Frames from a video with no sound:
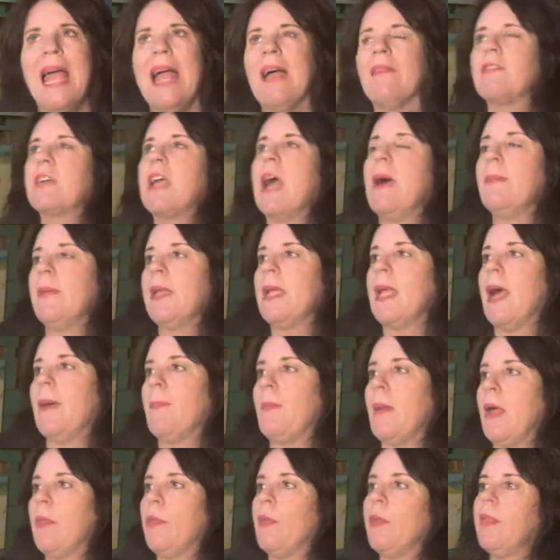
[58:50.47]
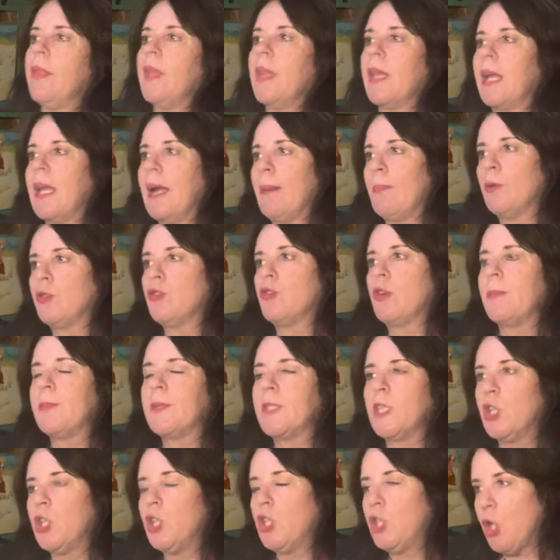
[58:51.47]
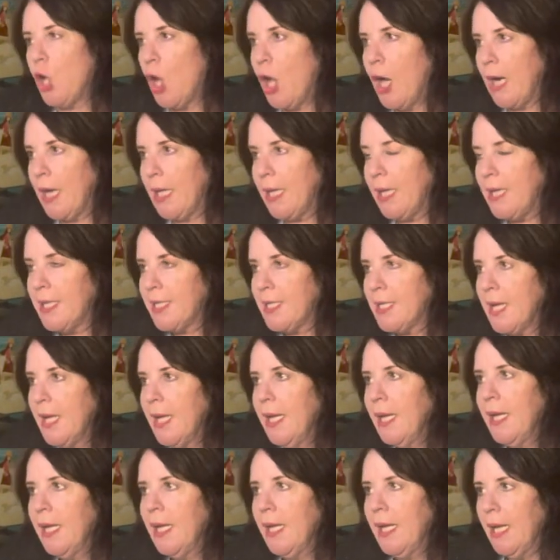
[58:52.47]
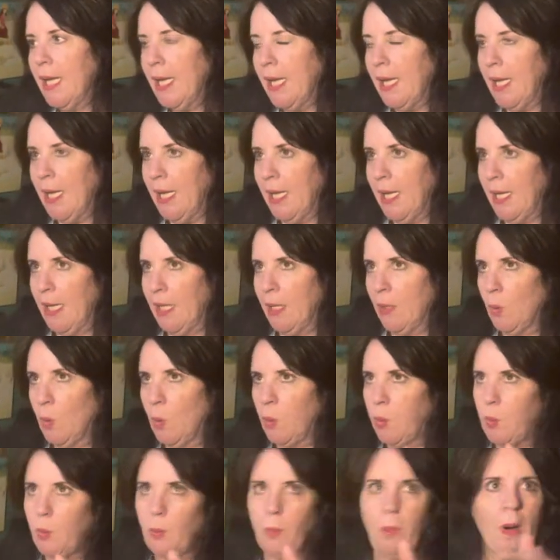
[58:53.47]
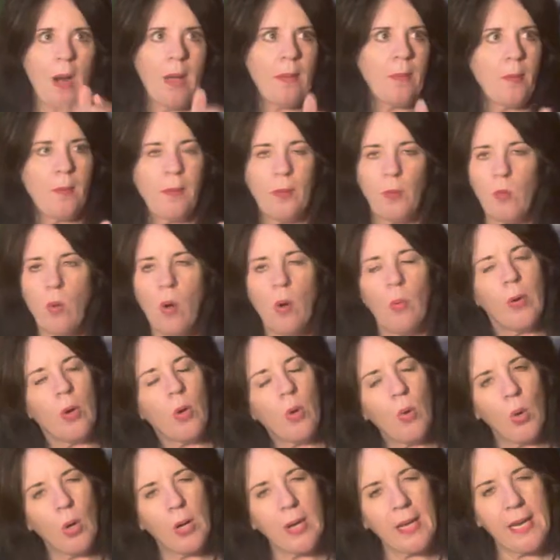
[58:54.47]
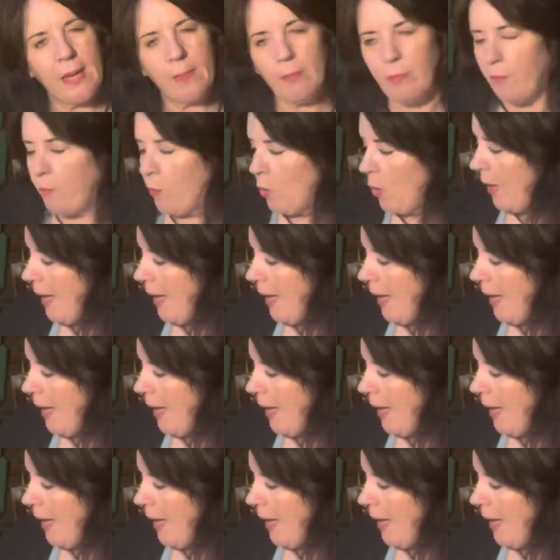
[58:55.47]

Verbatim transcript: have coming up other than a couple trips to Charlotte? Probably won't record again before